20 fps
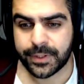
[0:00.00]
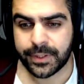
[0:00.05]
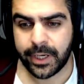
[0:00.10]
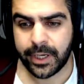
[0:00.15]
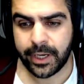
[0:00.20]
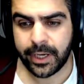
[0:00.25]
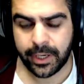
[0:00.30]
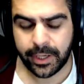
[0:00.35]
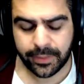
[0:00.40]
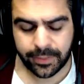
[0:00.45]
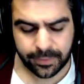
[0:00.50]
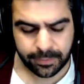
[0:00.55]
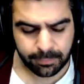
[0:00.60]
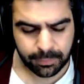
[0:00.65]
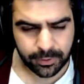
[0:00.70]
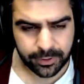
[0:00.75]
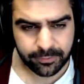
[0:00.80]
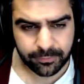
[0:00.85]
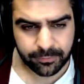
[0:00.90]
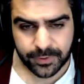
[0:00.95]
I
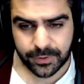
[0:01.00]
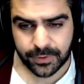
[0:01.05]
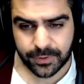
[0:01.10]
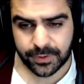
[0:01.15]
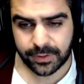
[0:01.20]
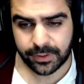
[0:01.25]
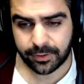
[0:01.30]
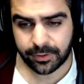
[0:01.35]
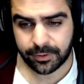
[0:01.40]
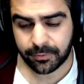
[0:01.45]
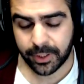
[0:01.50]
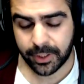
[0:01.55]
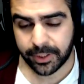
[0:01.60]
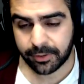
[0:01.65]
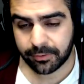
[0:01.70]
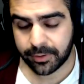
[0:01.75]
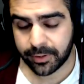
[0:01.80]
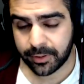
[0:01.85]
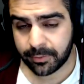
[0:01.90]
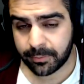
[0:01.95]
believe, was using it on a
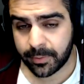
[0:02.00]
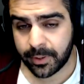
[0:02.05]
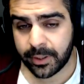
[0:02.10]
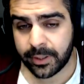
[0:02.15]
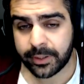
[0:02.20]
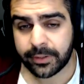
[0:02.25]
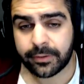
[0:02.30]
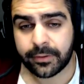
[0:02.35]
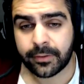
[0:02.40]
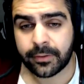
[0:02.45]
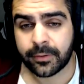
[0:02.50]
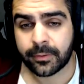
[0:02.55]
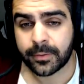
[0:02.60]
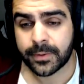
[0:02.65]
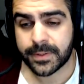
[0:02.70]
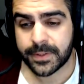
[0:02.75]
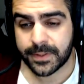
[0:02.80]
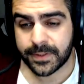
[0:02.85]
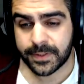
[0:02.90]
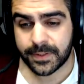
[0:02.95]
regulated mod. The
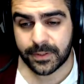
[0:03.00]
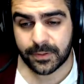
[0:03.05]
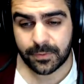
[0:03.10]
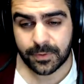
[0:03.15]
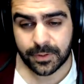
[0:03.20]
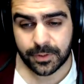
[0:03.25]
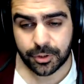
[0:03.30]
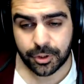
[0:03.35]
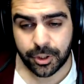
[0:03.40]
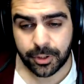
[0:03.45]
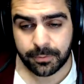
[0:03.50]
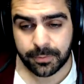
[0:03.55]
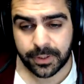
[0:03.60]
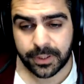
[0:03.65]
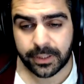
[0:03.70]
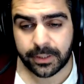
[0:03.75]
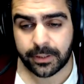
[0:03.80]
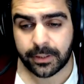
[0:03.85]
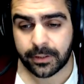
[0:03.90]
resistance was jumping.